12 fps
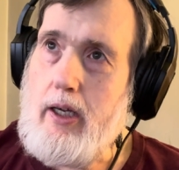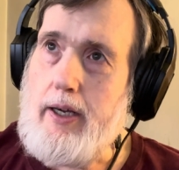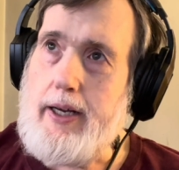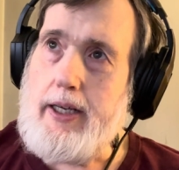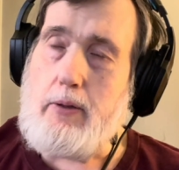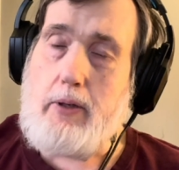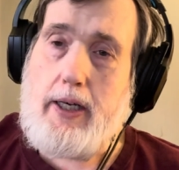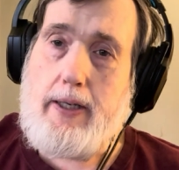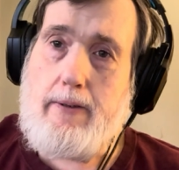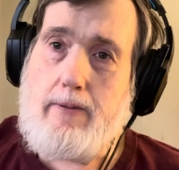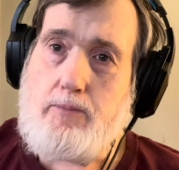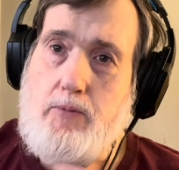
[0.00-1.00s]
Anyway,
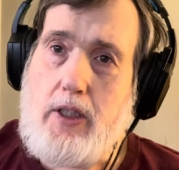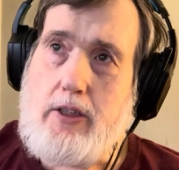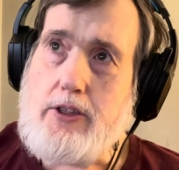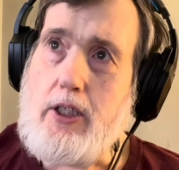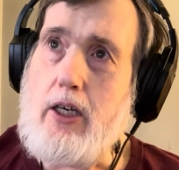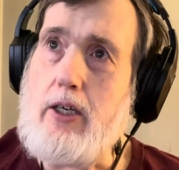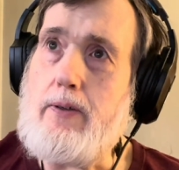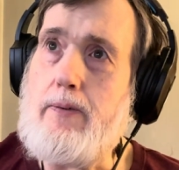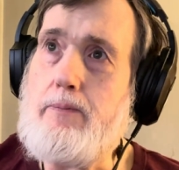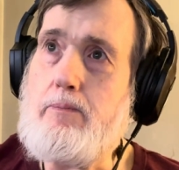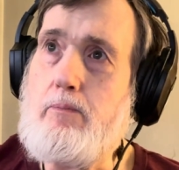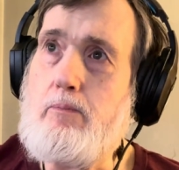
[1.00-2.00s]
so
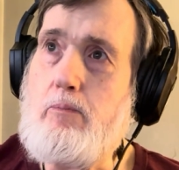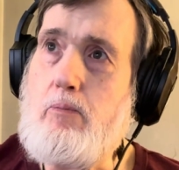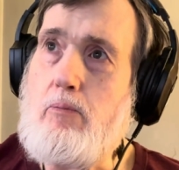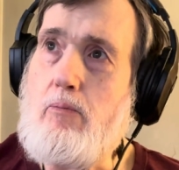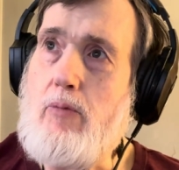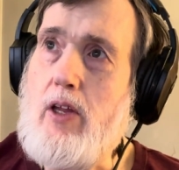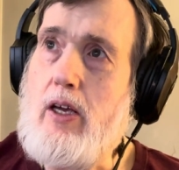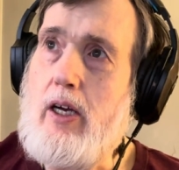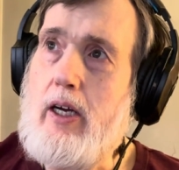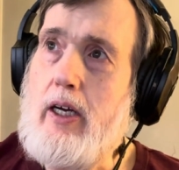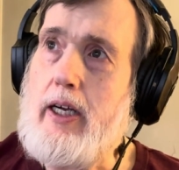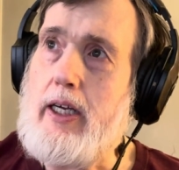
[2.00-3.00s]

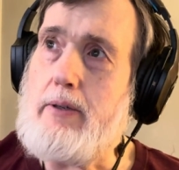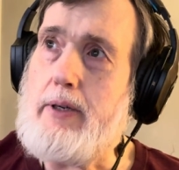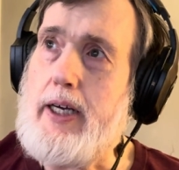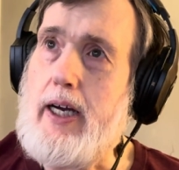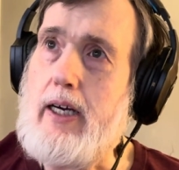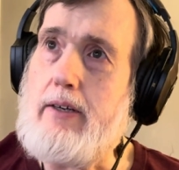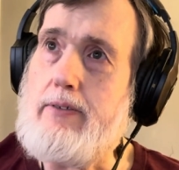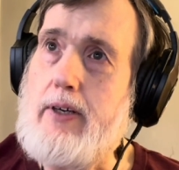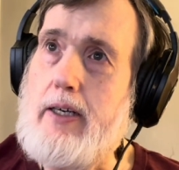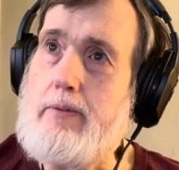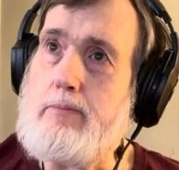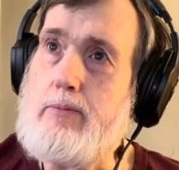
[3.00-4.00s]
here we have,
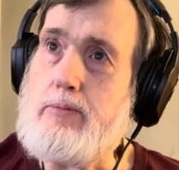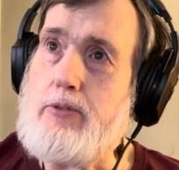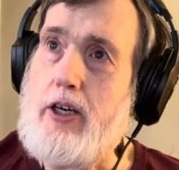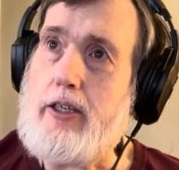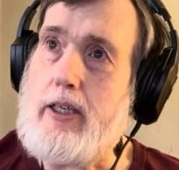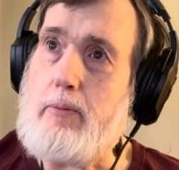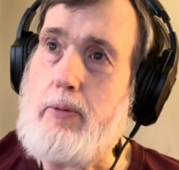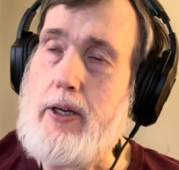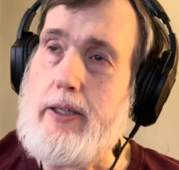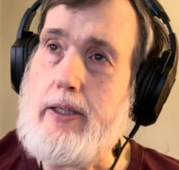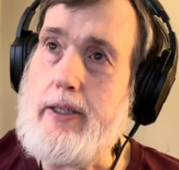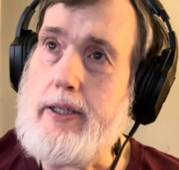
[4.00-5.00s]
I brought it up
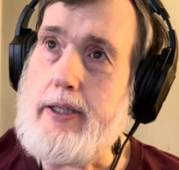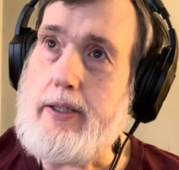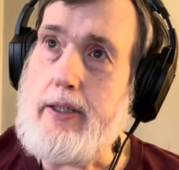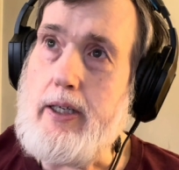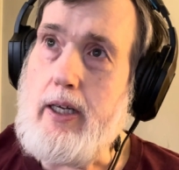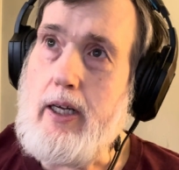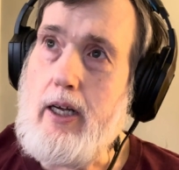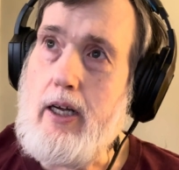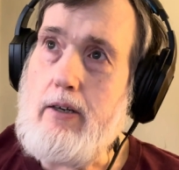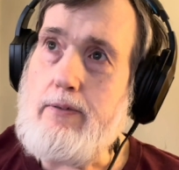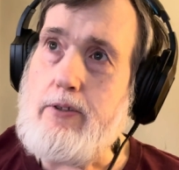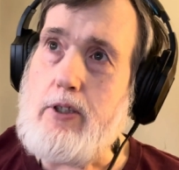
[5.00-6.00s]
on here.
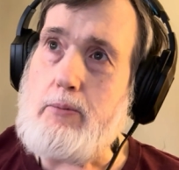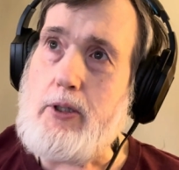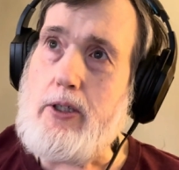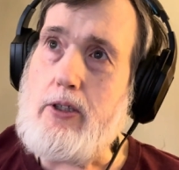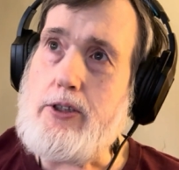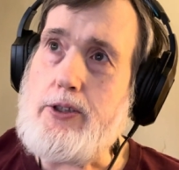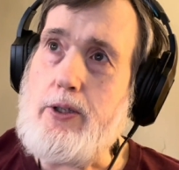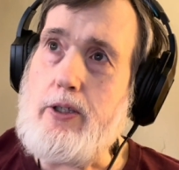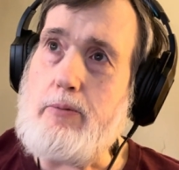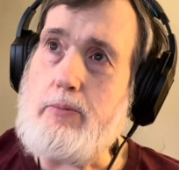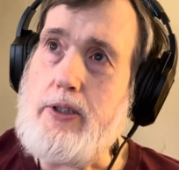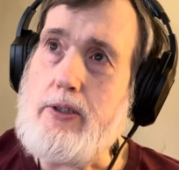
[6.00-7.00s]
Former
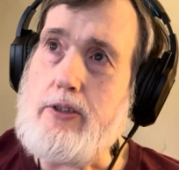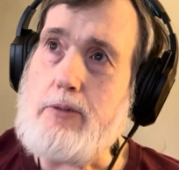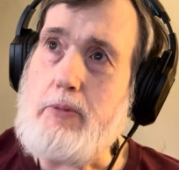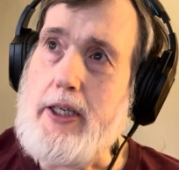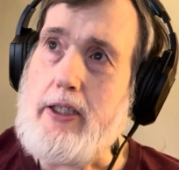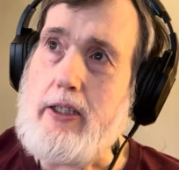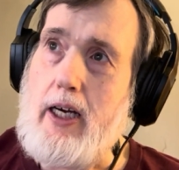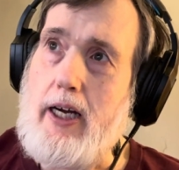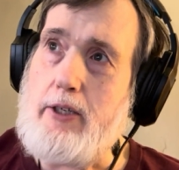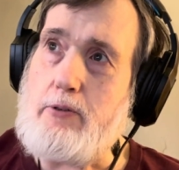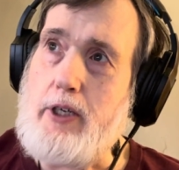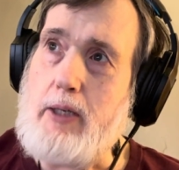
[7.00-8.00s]
Osceola Mills Mayor
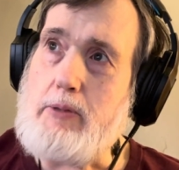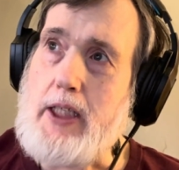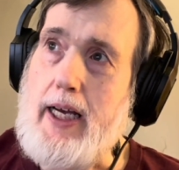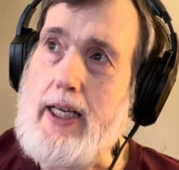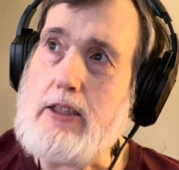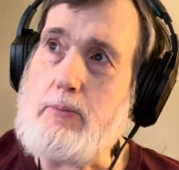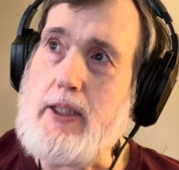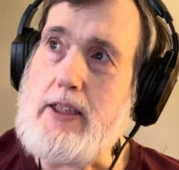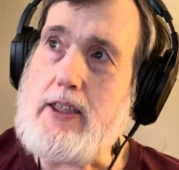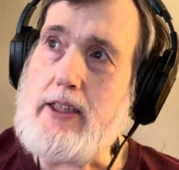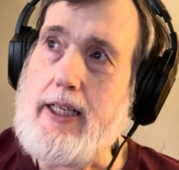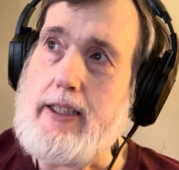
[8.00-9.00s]
Ida Reams has been
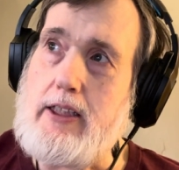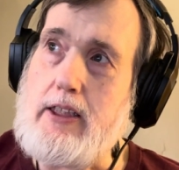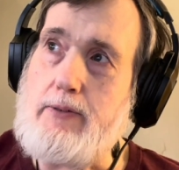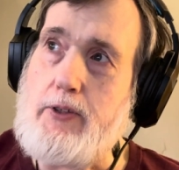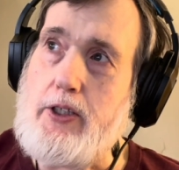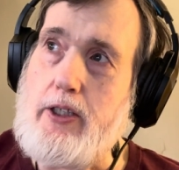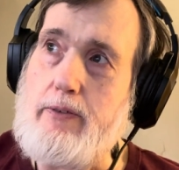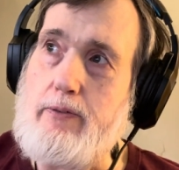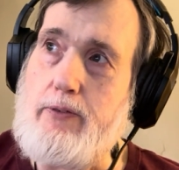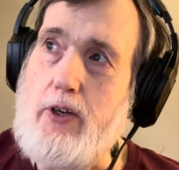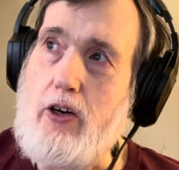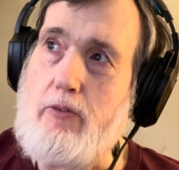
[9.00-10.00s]
sentenced for her
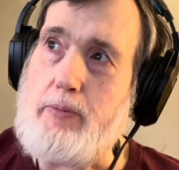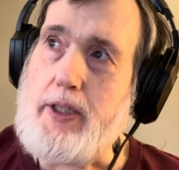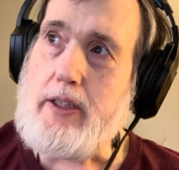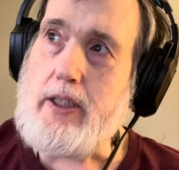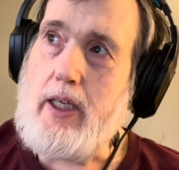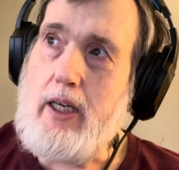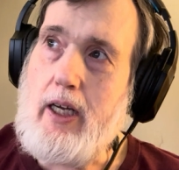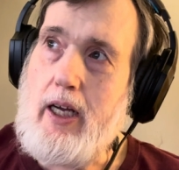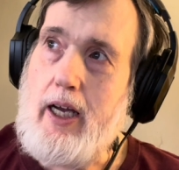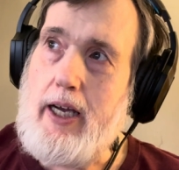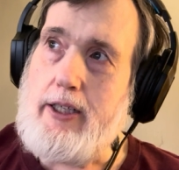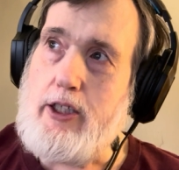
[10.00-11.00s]
involvement
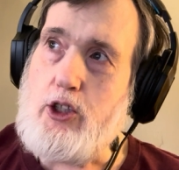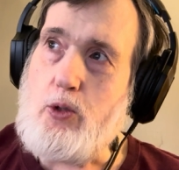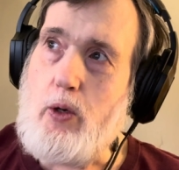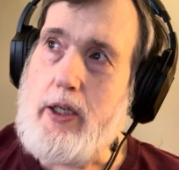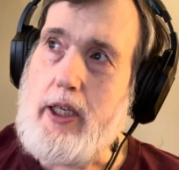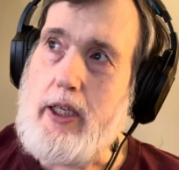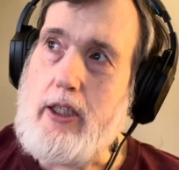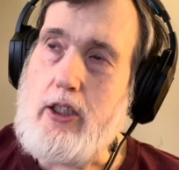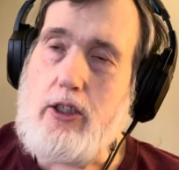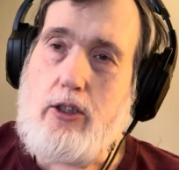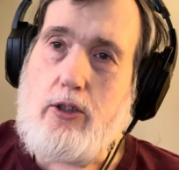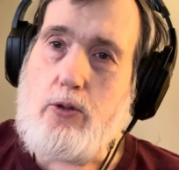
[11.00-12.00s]
in a
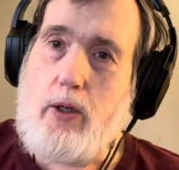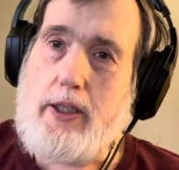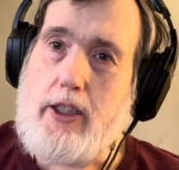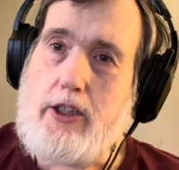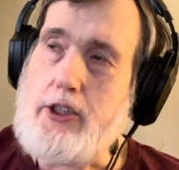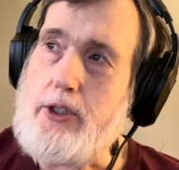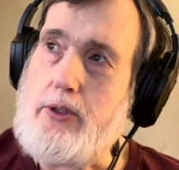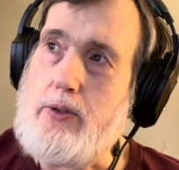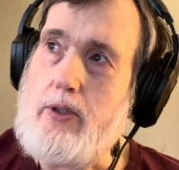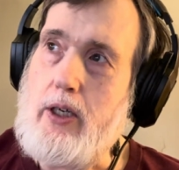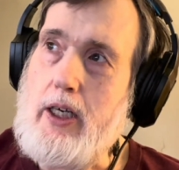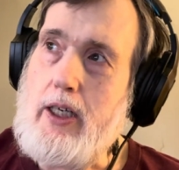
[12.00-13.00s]

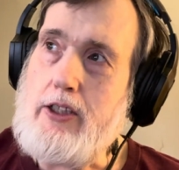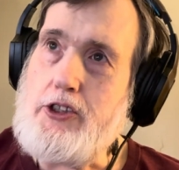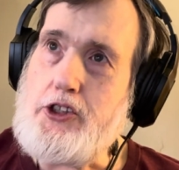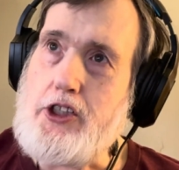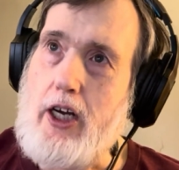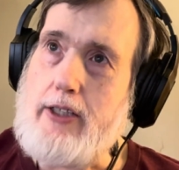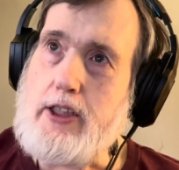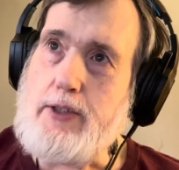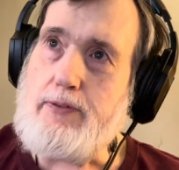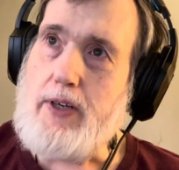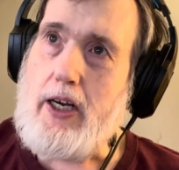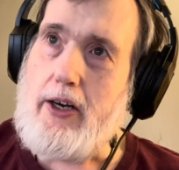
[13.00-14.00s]
2022 shots
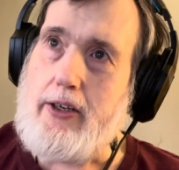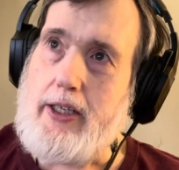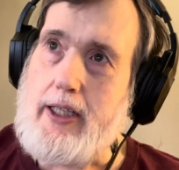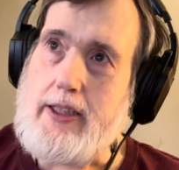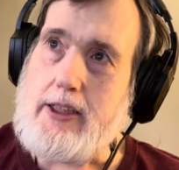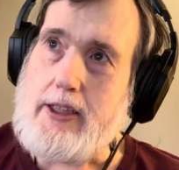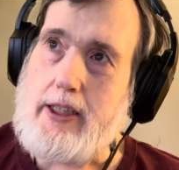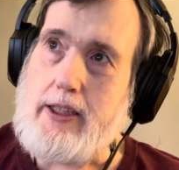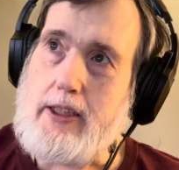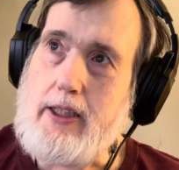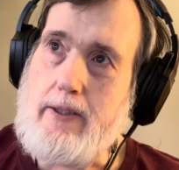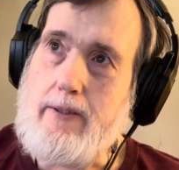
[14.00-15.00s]
fired incident